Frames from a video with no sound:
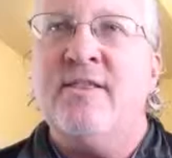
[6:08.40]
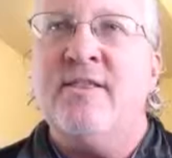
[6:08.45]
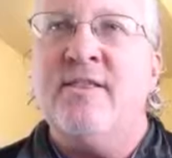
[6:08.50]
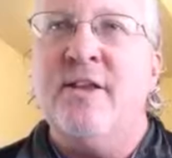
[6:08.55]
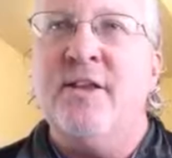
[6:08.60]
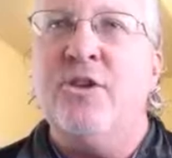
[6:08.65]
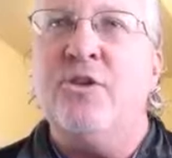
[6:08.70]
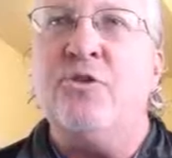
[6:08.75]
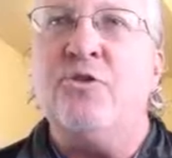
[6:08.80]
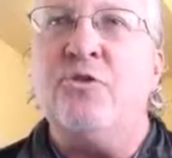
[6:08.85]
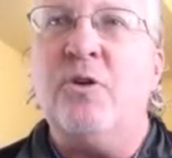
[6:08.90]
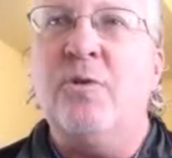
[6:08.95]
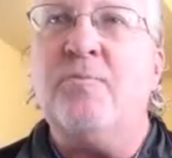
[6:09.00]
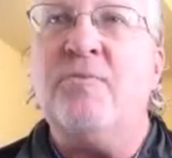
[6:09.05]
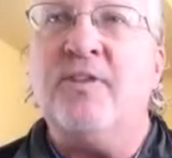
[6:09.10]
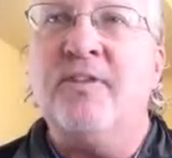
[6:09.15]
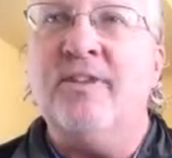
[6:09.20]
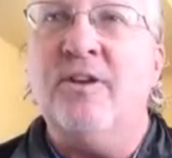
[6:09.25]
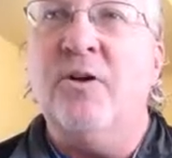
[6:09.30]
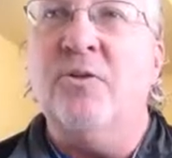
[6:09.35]
The
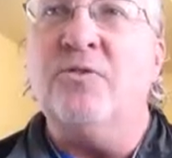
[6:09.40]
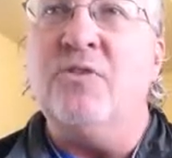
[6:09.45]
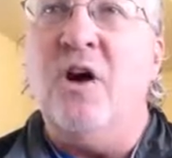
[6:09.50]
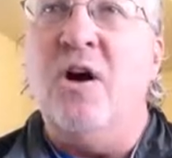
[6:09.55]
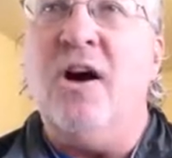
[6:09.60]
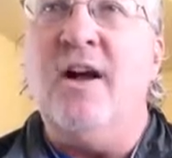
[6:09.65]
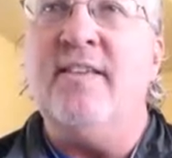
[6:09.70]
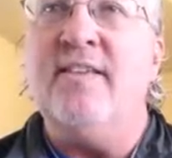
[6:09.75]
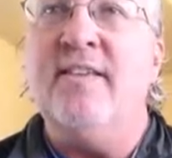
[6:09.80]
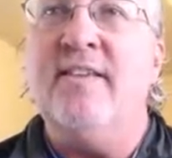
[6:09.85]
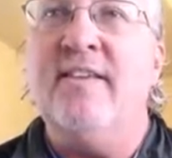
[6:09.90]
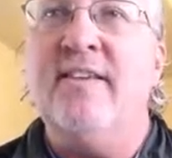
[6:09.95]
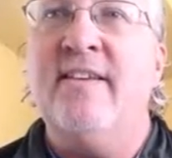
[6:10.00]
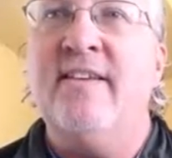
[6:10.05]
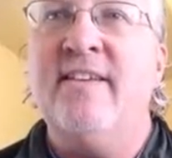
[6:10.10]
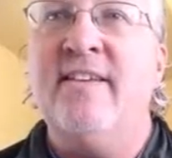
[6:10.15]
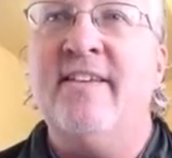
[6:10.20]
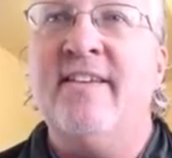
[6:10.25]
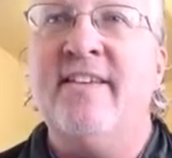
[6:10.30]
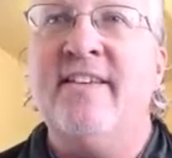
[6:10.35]
description goes on.
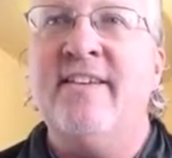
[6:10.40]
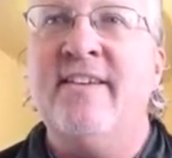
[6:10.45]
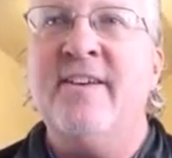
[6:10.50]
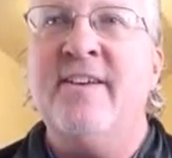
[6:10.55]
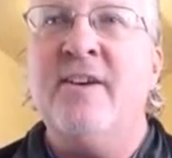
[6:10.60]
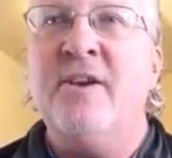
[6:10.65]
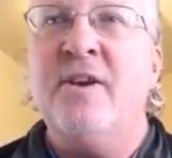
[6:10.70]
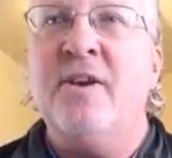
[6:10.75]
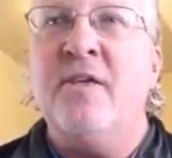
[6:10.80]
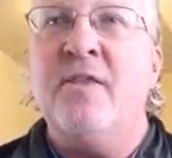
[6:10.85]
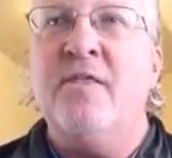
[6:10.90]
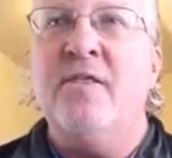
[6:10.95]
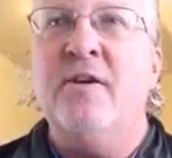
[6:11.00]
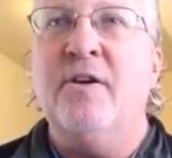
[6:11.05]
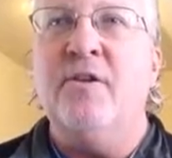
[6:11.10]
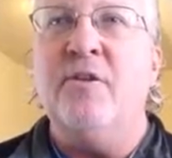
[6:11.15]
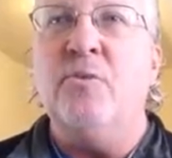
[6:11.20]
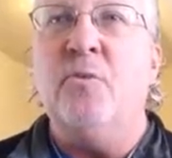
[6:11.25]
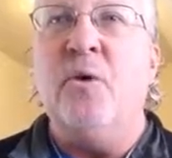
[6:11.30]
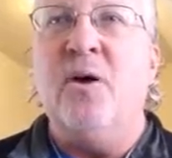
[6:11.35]

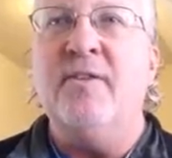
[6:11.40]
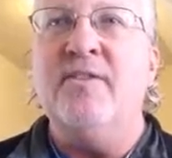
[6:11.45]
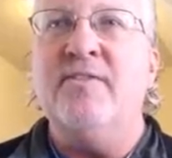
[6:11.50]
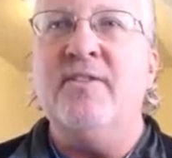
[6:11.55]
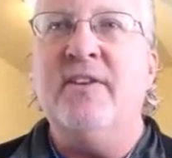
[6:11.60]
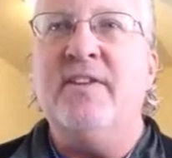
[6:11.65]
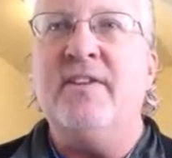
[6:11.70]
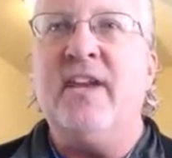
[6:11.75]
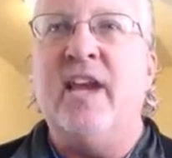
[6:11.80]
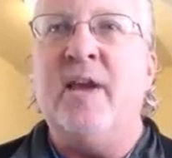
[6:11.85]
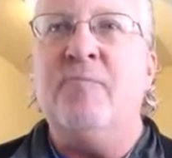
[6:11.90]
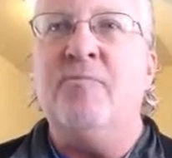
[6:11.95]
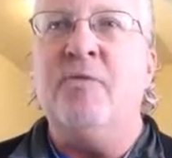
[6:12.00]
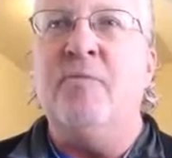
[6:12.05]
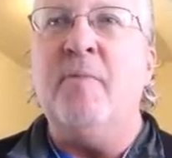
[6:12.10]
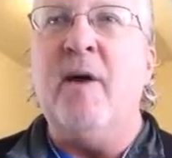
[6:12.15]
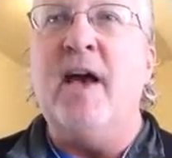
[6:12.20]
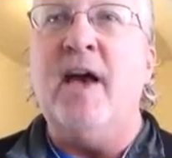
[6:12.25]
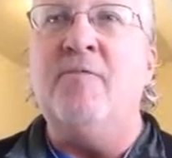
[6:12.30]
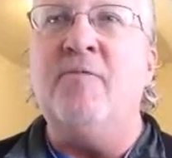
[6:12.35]
They're the ones that came
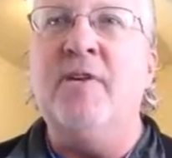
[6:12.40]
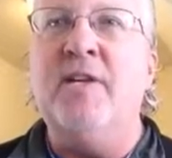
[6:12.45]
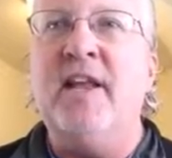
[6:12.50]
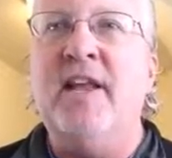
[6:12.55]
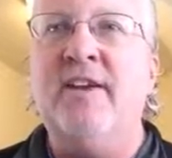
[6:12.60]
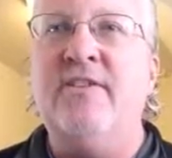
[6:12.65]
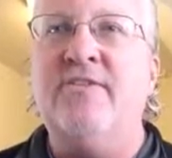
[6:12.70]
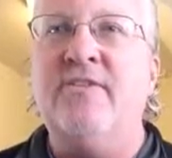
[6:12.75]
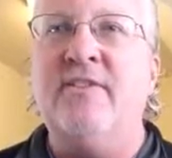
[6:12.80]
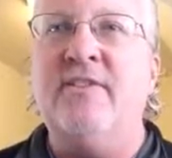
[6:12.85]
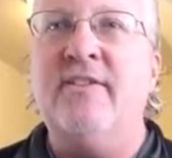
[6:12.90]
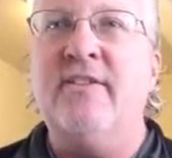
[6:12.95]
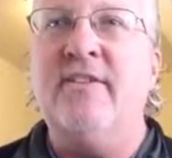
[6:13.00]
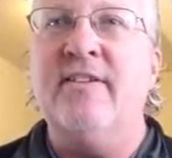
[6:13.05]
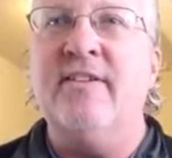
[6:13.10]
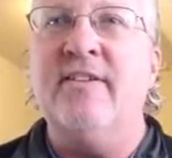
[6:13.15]
from every nation,